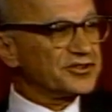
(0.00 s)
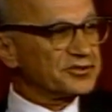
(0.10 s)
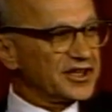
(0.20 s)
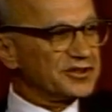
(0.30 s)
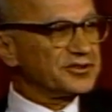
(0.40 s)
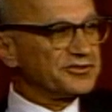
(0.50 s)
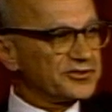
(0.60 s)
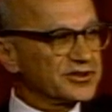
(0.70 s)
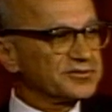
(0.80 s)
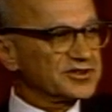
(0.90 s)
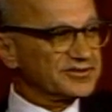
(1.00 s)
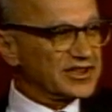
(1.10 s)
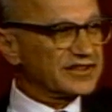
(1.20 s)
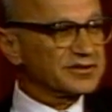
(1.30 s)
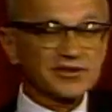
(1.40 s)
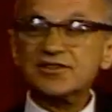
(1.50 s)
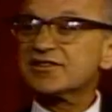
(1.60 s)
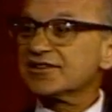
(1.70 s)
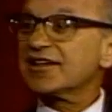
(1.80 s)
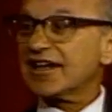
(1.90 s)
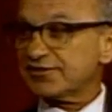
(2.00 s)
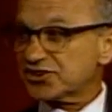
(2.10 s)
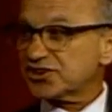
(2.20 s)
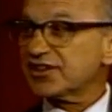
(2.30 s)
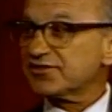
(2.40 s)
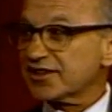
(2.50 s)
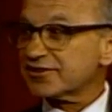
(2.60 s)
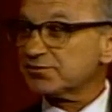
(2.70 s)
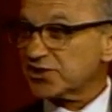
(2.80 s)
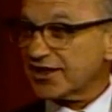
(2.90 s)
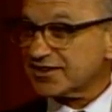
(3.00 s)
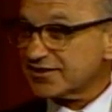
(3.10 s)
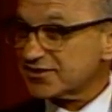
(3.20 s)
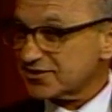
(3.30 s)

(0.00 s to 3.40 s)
great reforms of government have achieved their objectives?